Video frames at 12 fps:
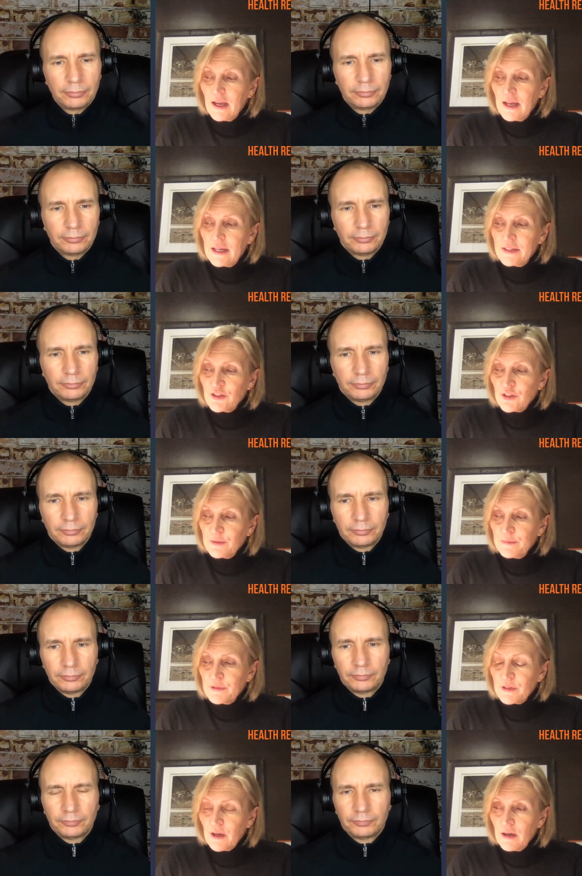Speaker 1: in
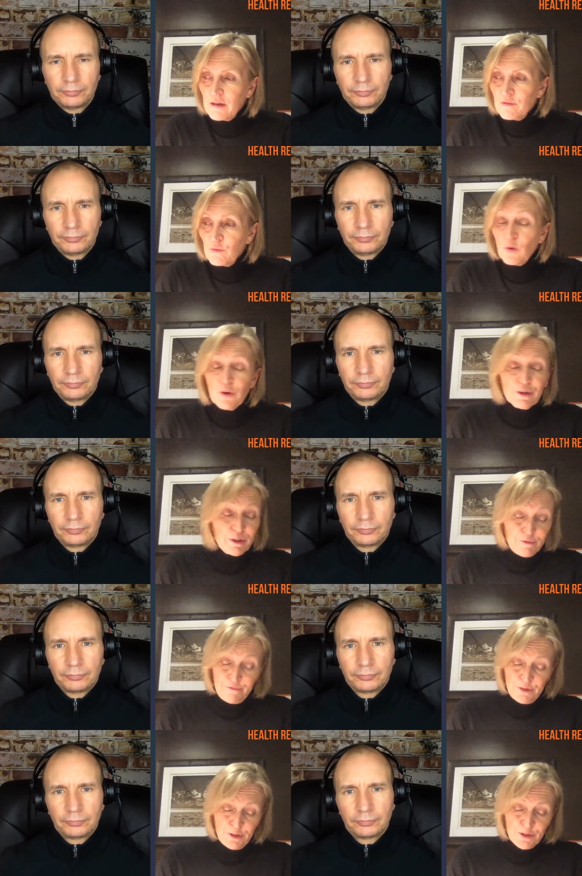terms of water,
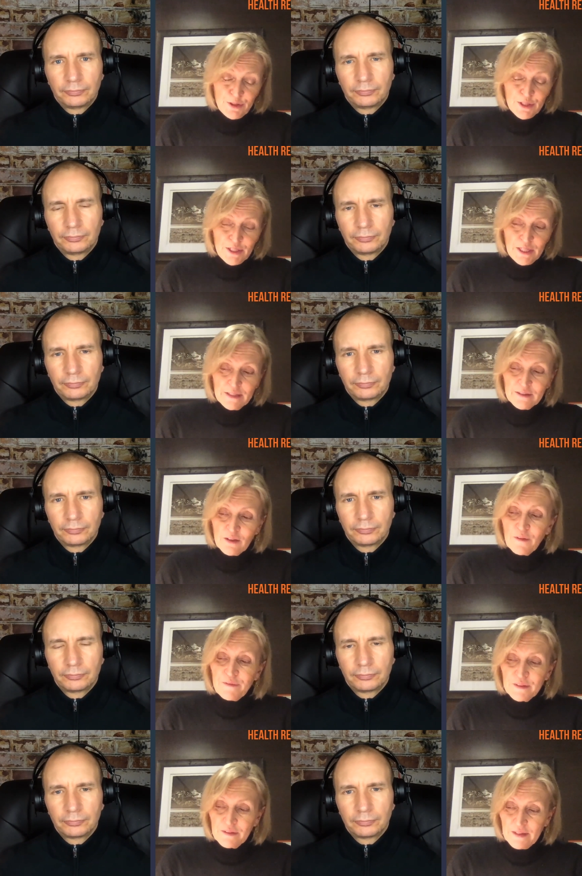first, it's
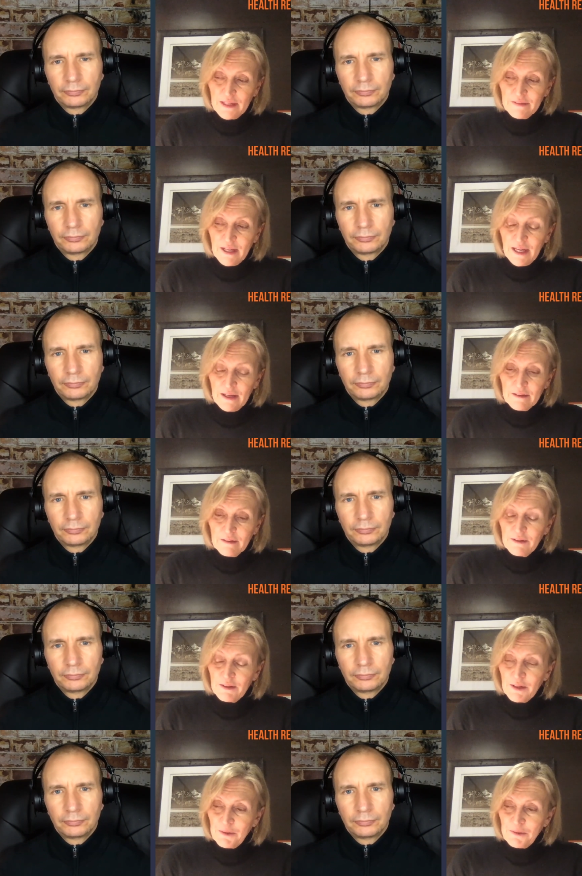often said that you
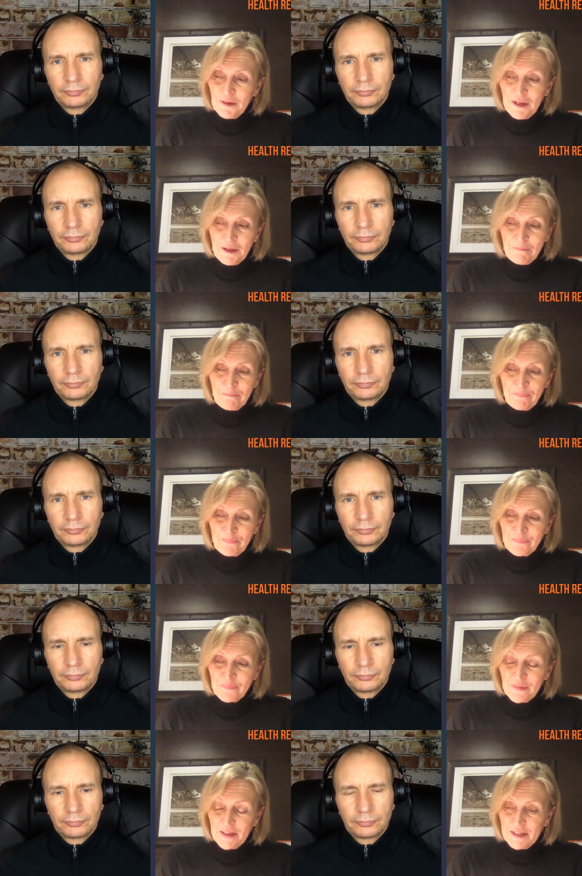know um,
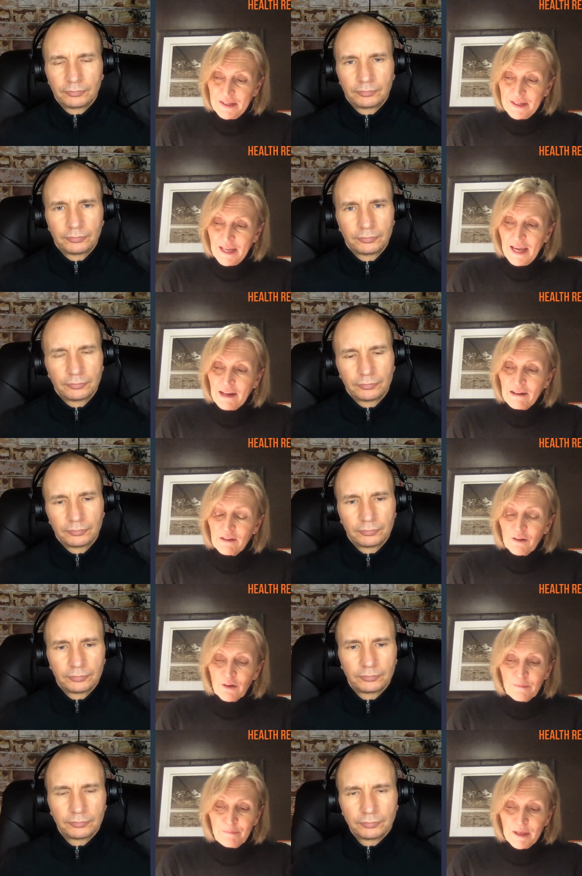cattle are
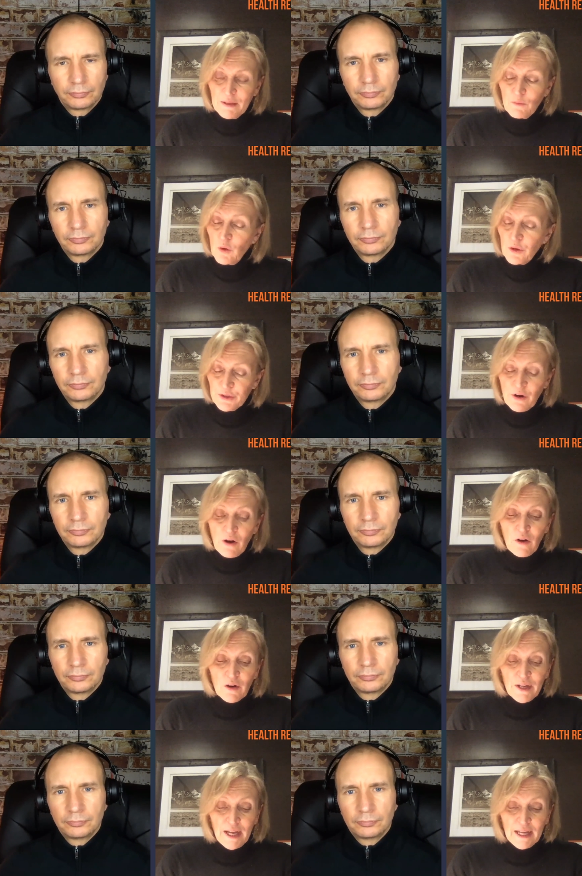a big water
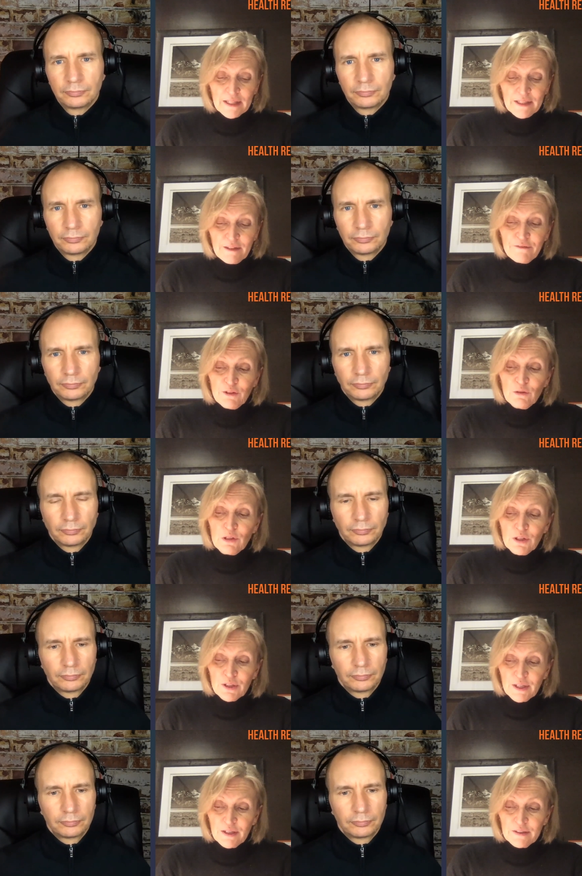hog, and if you
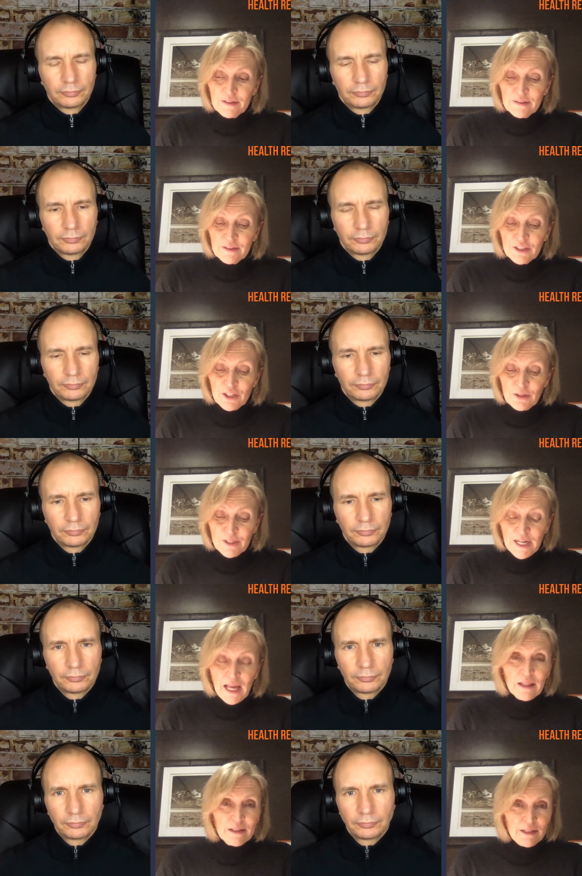look at the
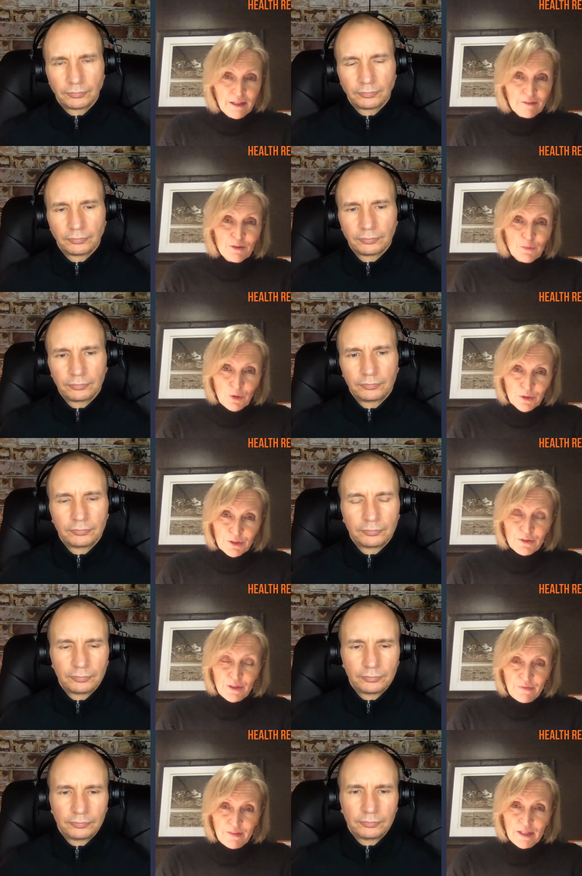totality of the water
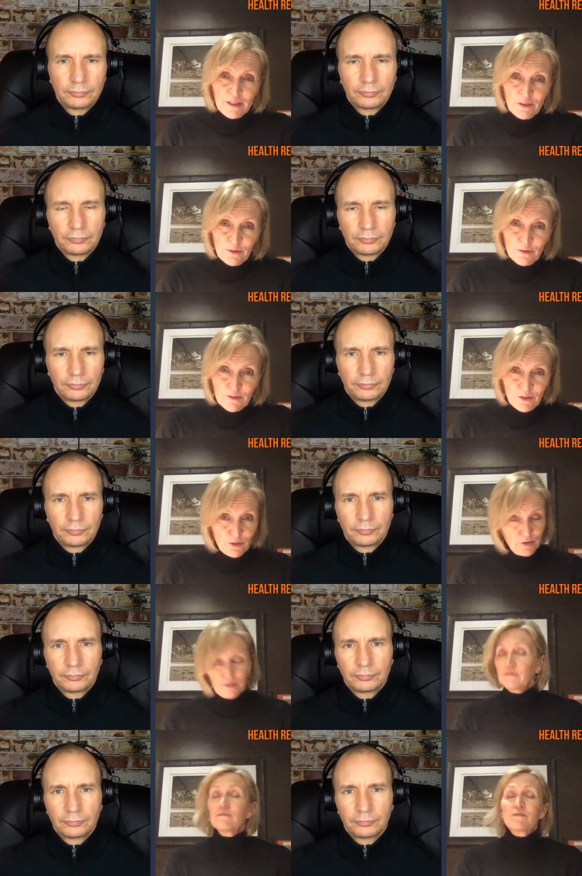that they use, you
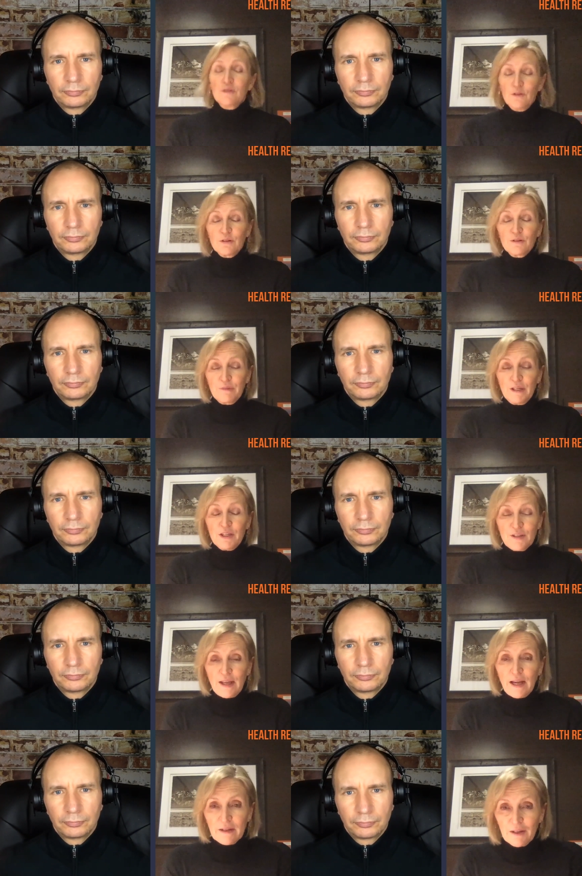could you could reach
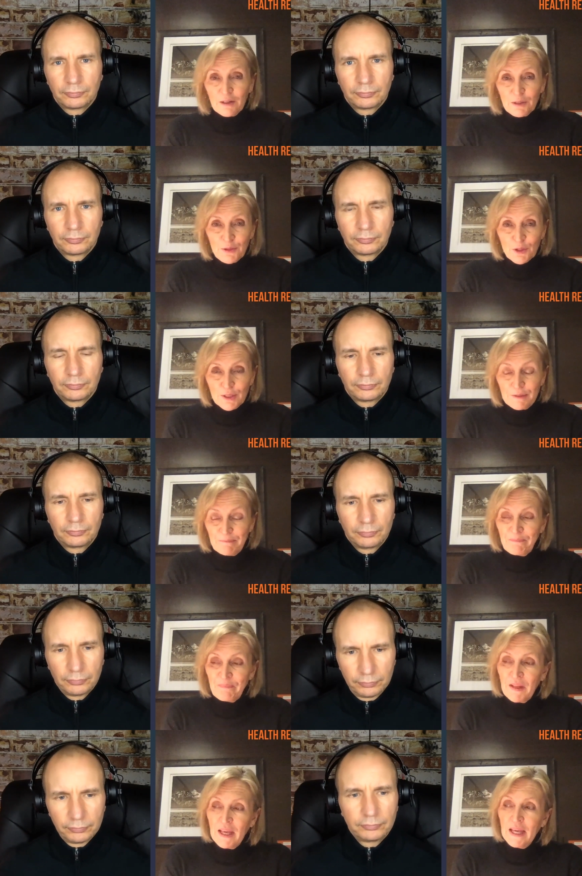that conclusion
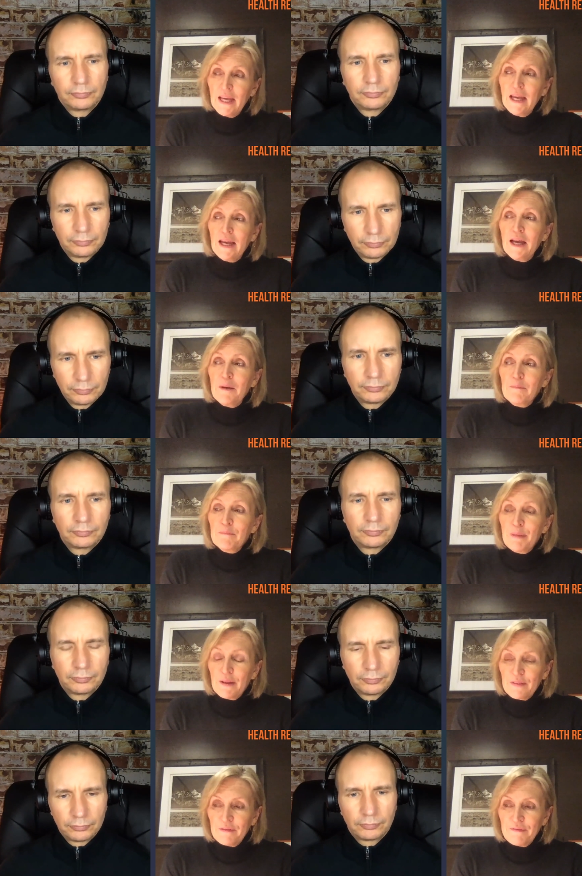
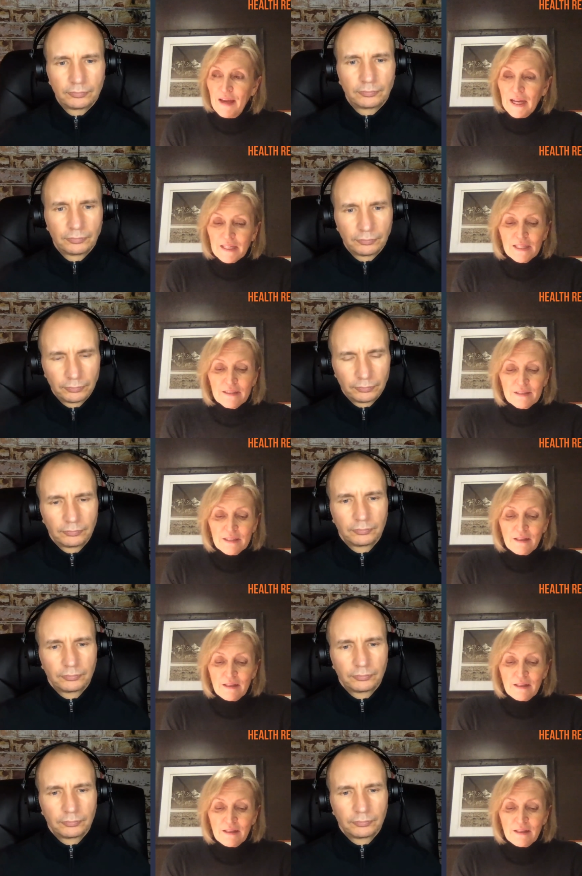but the fact is that